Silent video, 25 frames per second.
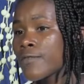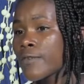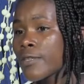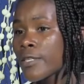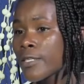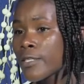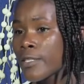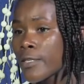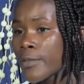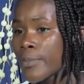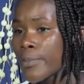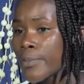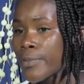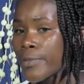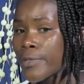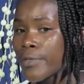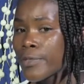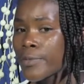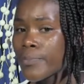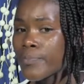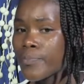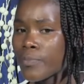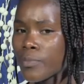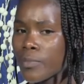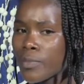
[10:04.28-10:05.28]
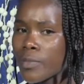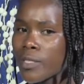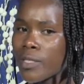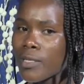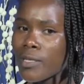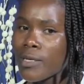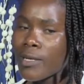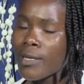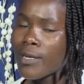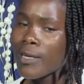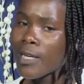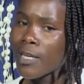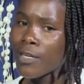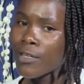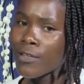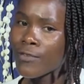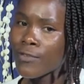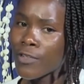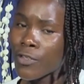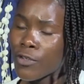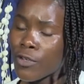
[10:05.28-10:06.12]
For example, lack of